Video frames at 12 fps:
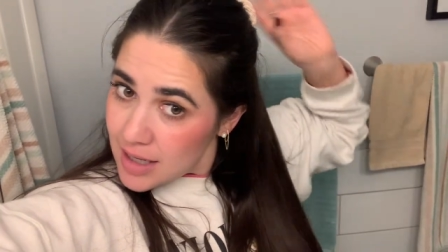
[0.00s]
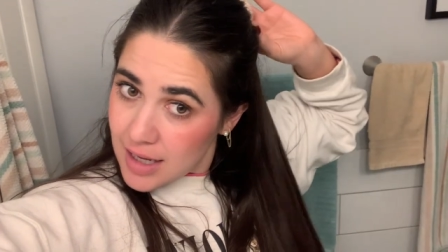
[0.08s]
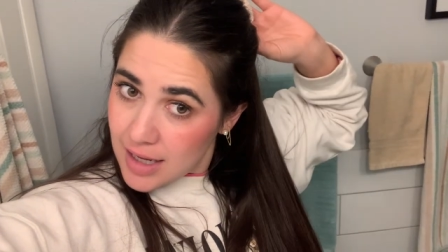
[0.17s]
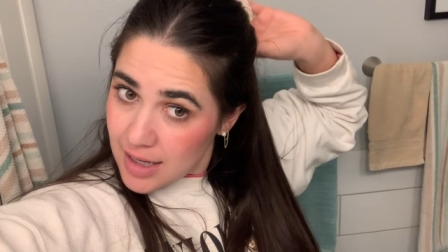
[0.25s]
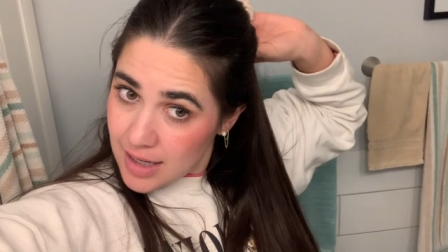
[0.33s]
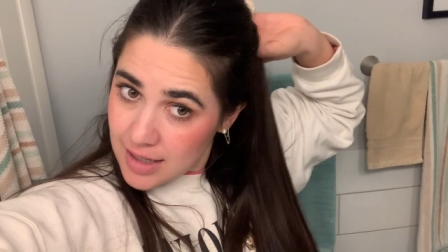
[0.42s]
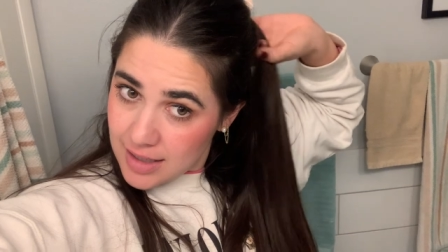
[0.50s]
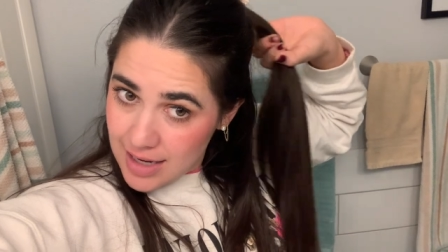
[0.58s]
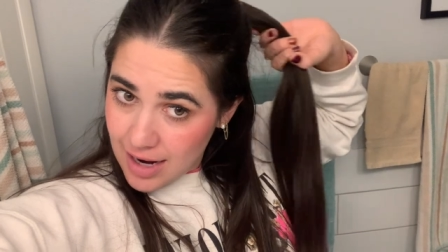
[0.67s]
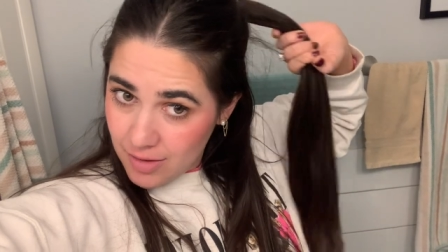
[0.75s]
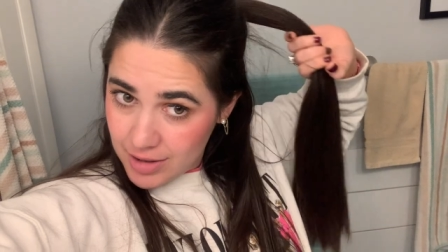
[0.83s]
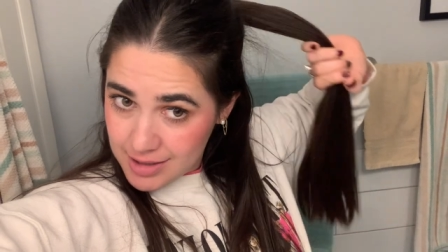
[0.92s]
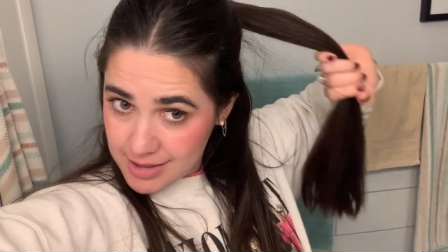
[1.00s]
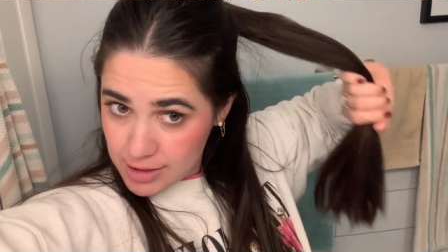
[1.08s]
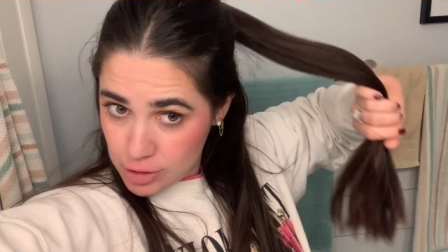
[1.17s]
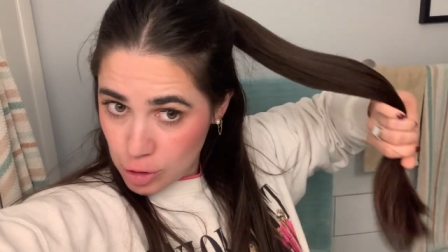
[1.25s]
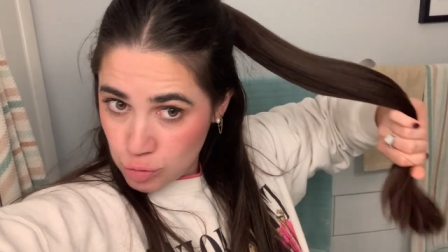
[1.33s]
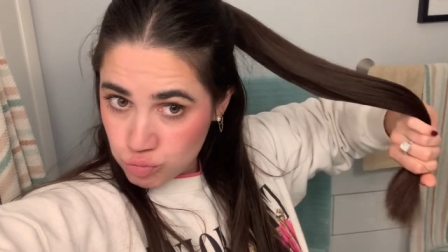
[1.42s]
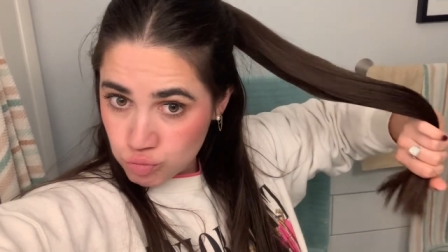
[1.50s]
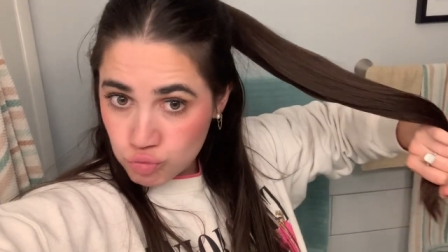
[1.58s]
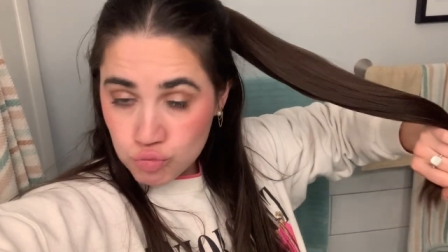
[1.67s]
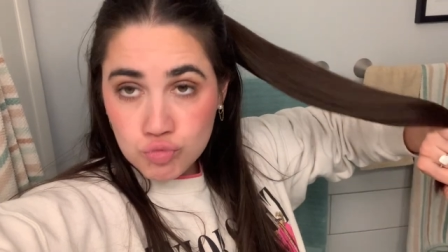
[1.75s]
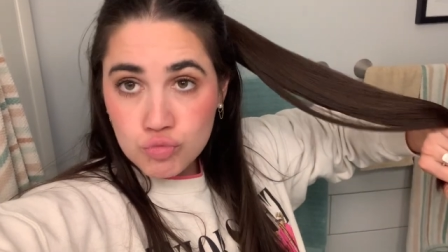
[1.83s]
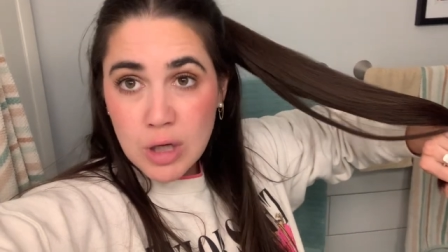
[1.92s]
And now it's
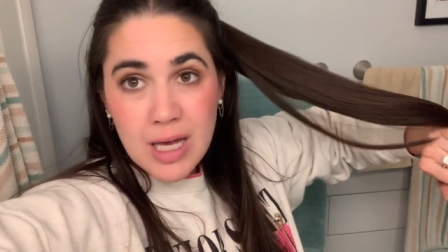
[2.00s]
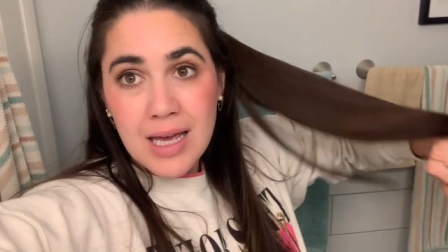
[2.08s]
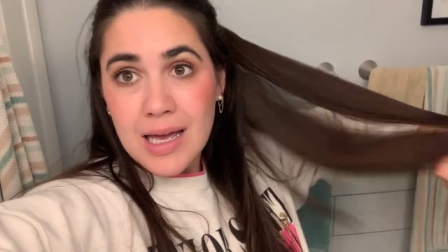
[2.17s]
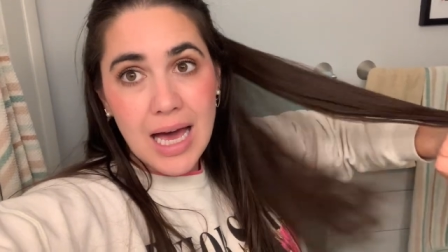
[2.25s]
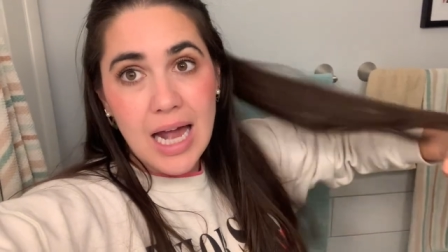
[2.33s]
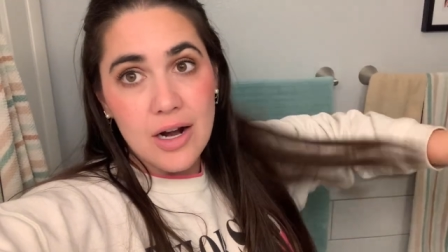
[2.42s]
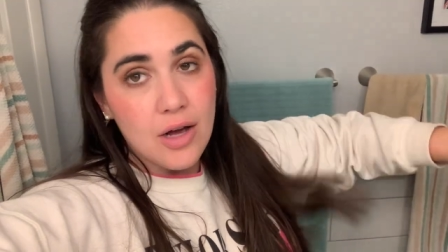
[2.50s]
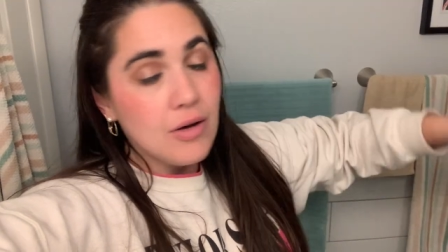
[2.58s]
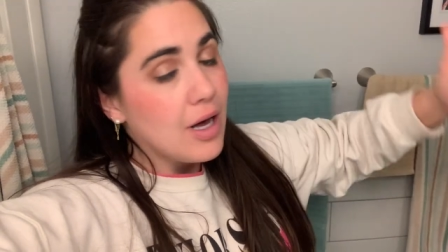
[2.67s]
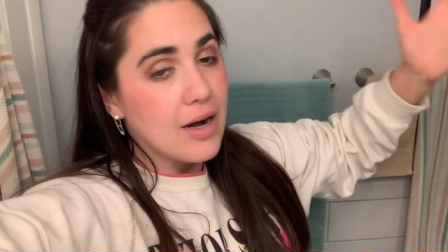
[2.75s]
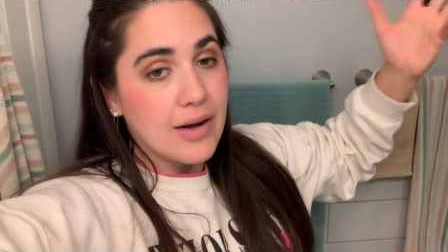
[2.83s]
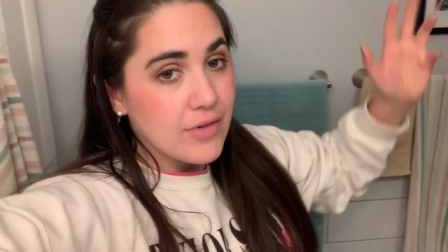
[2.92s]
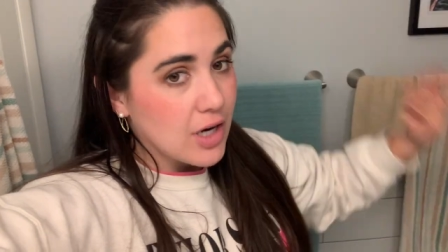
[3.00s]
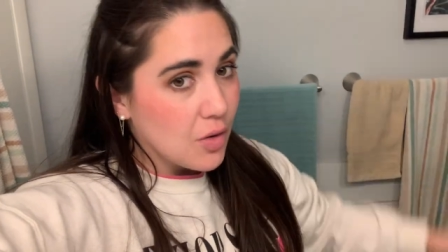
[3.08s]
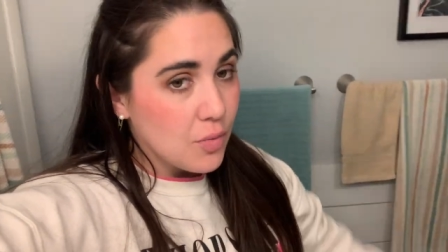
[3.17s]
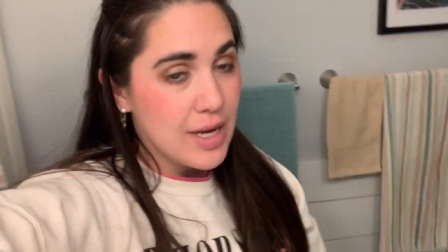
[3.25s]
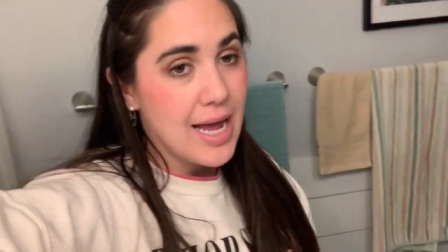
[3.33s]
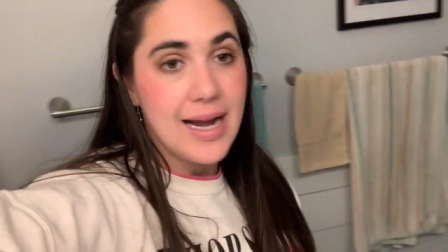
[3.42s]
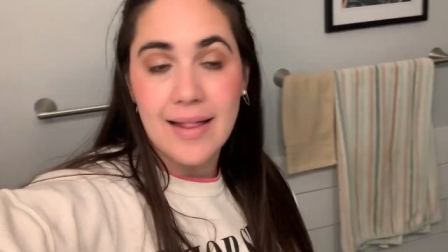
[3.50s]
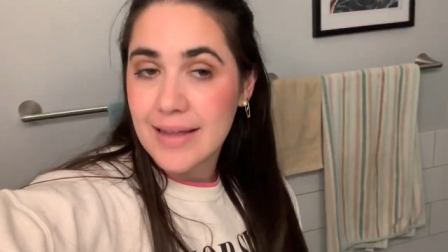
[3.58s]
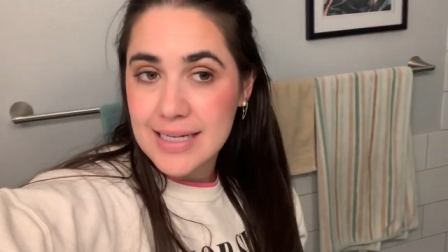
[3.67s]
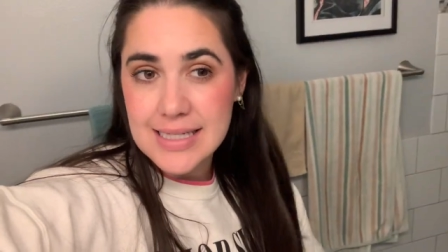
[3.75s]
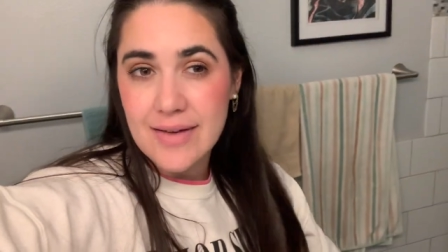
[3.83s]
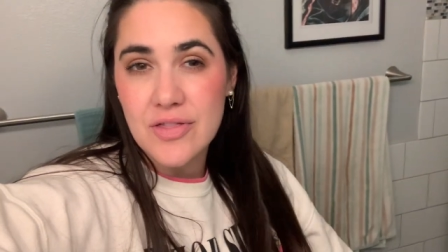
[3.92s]
I don't know. I don't even know. We ate at
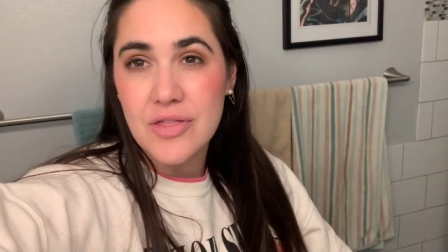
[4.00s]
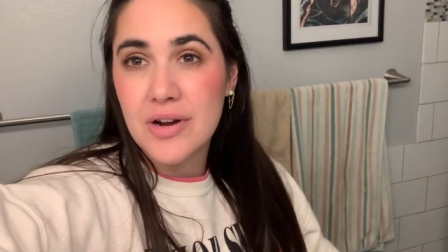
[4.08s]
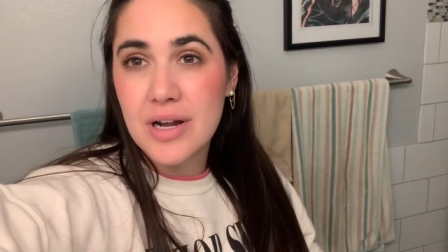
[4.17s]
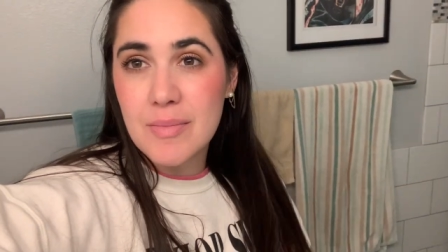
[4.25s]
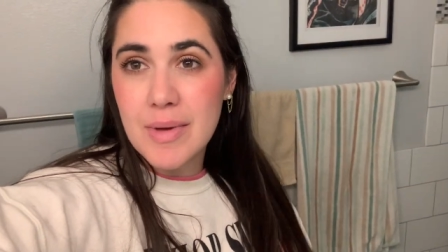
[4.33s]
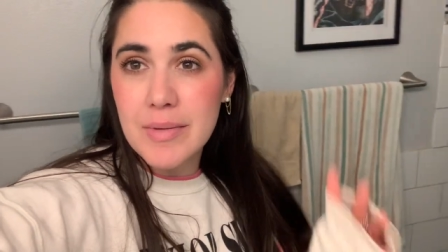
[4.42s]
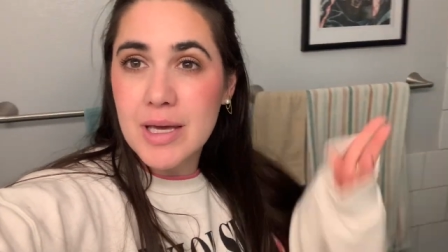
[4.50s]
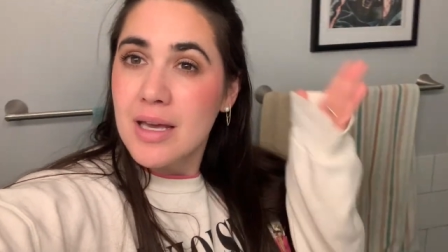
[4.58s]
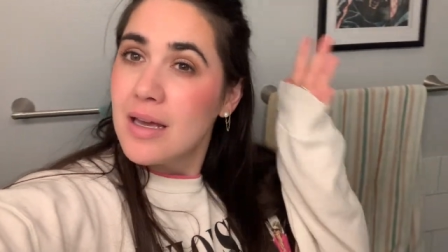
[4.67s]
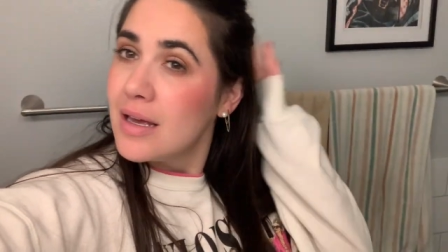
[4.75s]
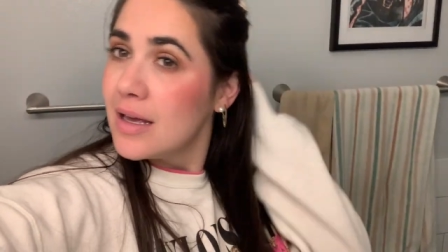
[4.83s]
like 7.30 maybe.